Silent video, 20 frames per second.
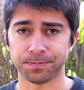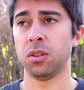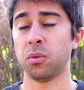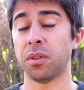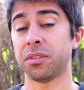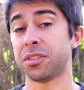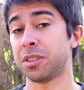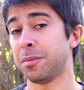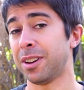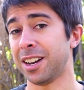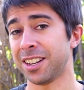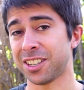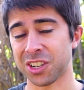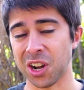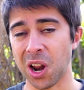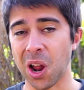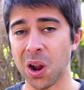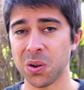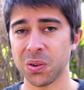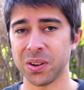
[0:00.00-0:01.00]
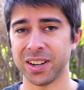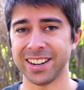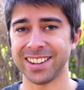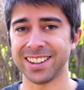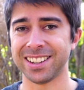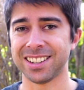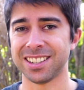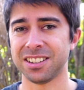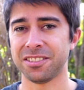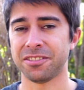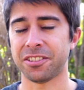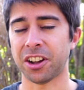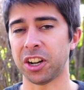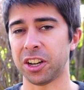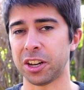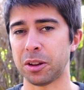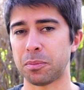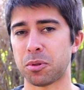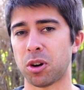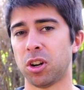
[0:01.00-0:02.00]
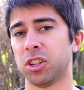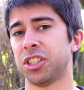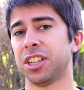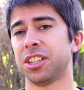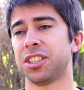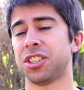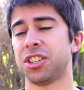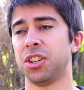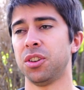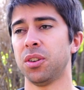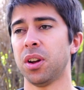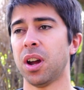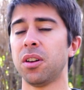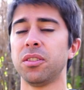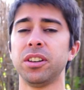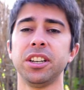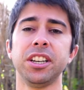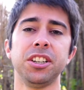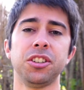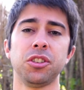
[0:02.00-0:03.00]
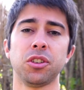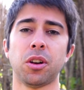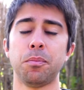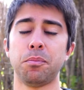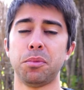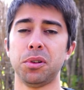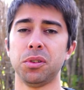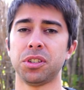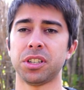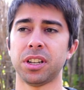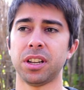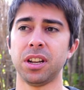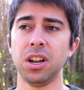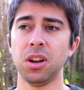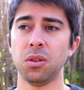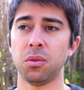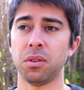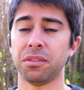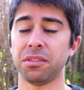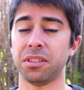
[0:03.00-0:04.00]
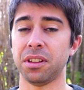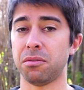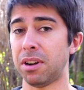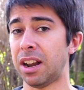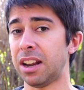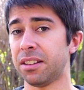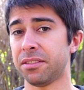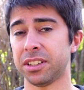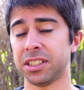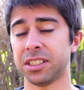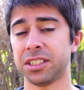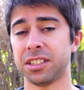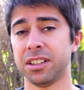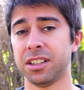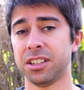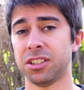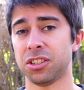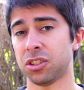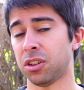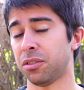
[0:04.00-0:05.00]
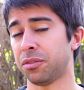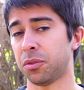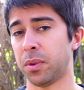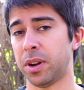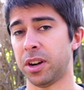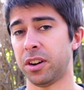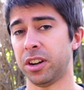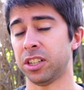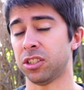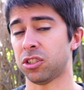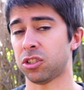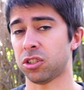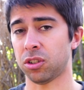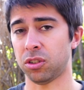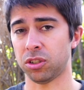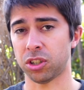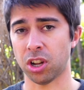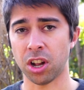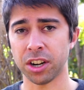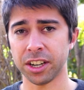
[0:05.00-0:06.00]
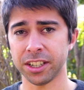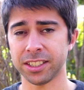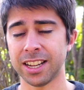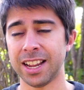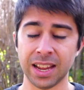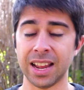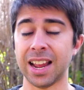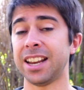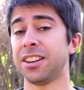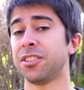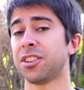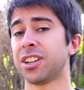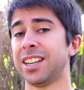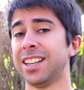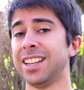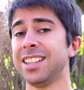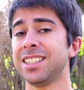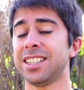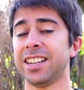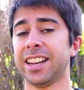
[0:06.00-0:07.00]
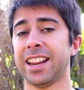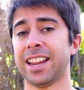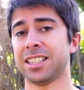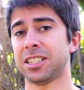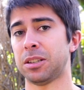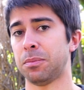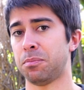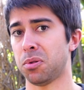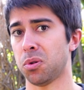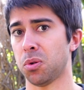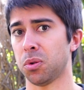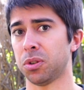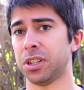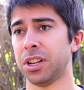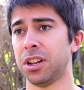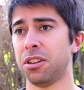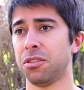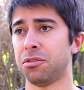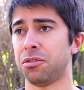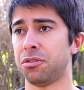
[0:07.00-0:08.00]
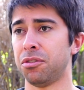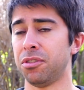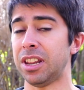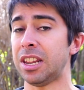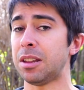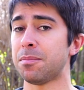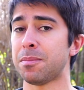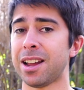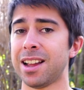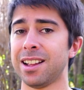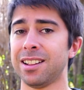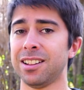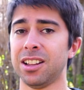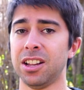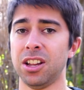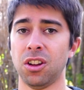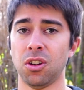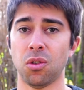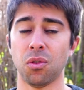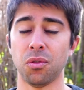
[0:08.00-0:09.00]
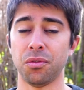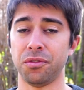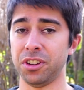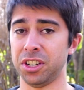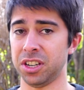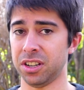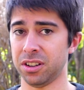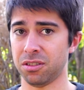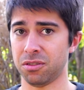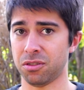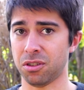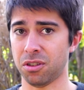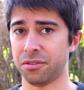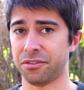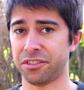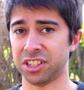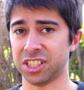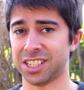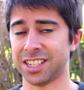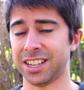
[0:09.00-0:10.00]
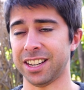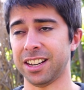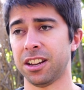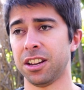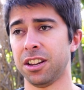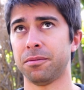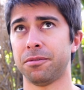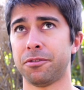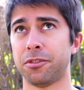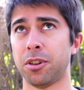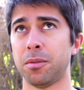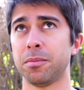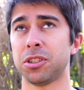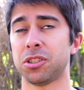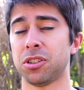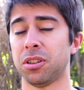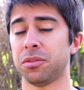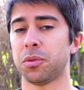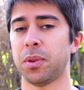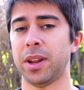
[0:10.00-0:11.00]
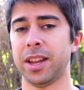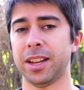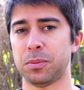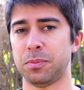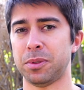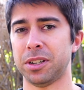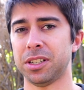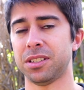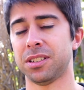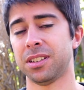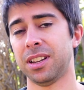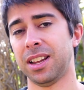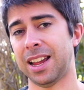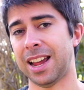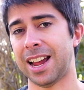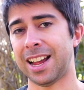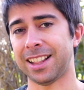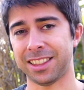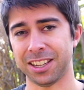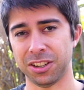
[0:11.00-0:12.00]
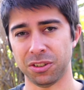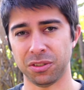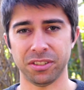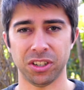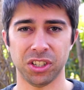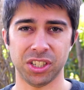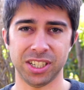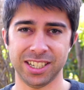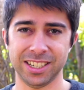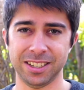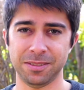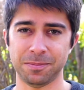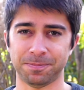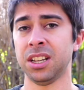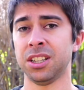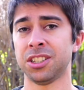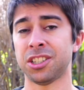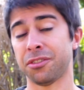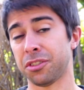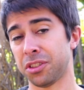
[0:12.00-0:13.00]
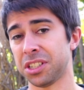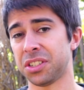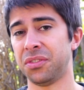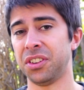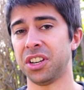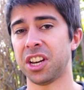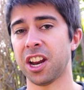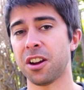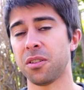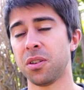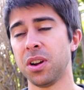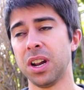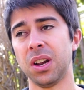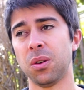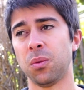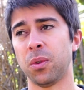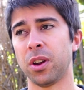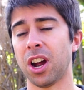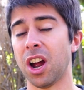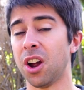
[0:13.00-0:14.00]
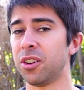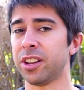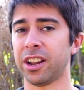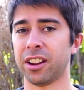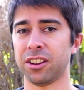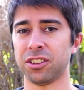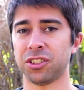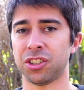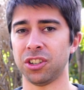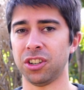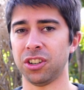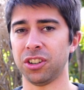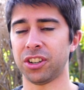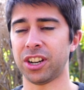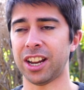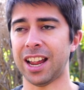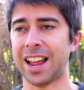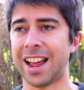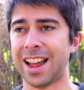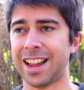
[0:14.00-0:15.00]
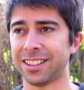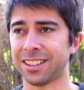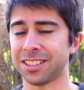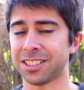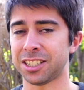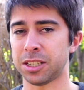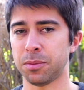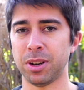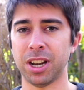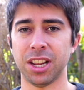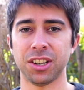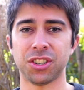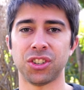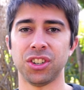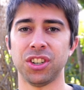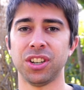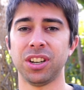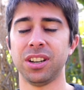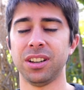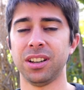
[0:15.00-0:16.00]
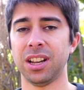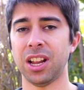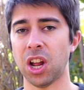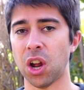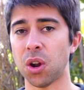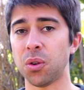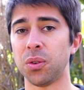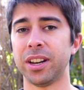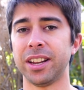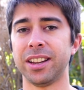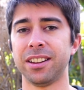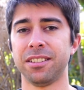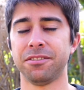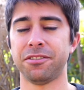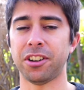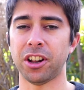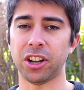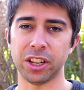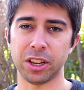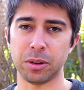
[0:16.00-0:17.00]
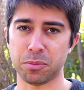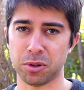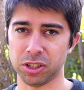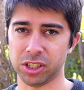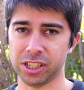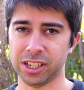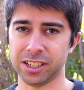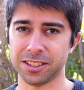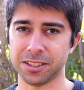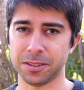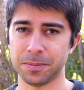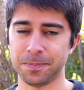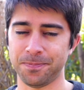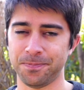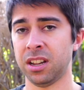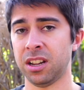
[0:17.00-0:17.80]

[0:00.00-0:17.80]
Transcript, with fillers: With simulation only final year projects, you only need your computer with the relevant software installed on it, and you can easily get support through email or video conferencing from the software experts at the university. So for this video, we are only going to look at simulation only final year projects.